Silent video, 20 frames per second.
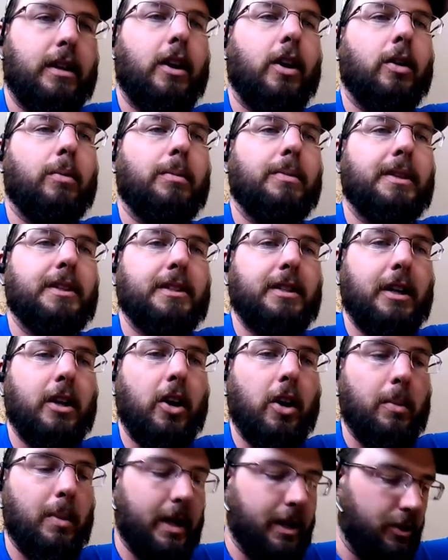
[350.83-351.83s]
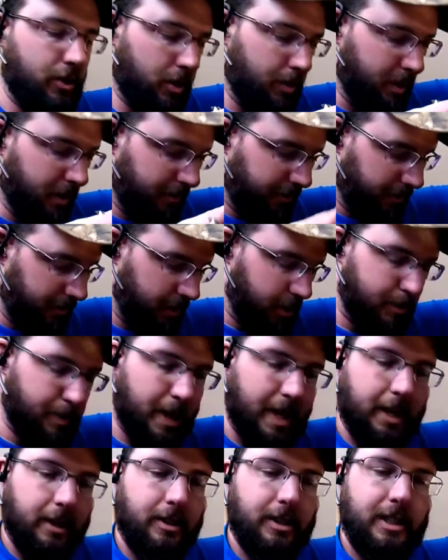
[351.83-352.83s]
Car this is the carbide drill bit for the
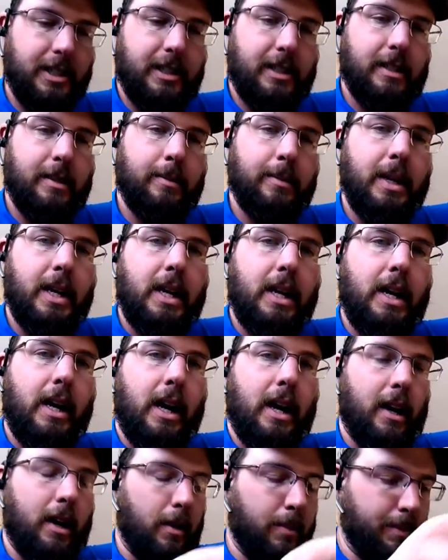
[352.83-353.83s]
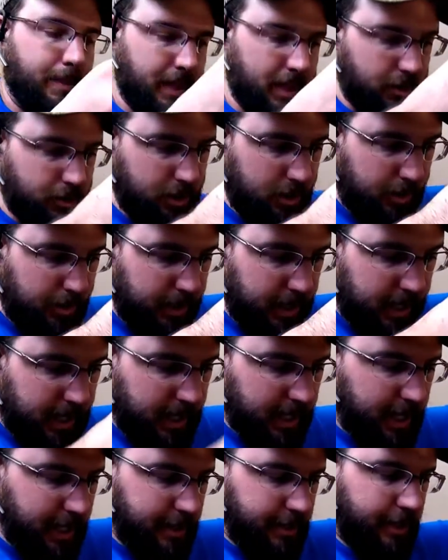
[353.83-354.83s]
spider system. Uh, big drill bit
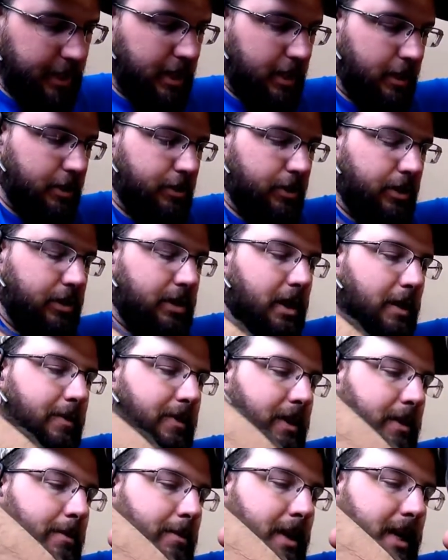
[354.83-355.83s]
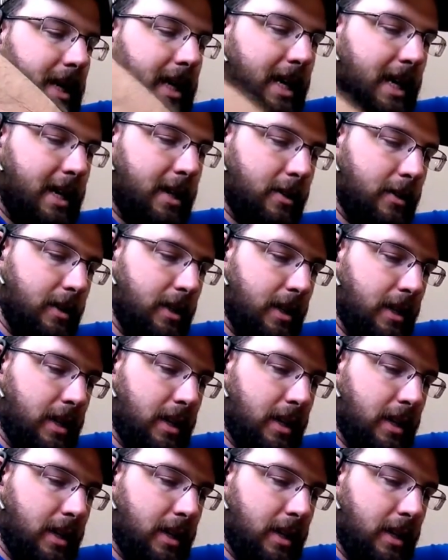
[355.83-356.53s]
in case you got to drill something big out.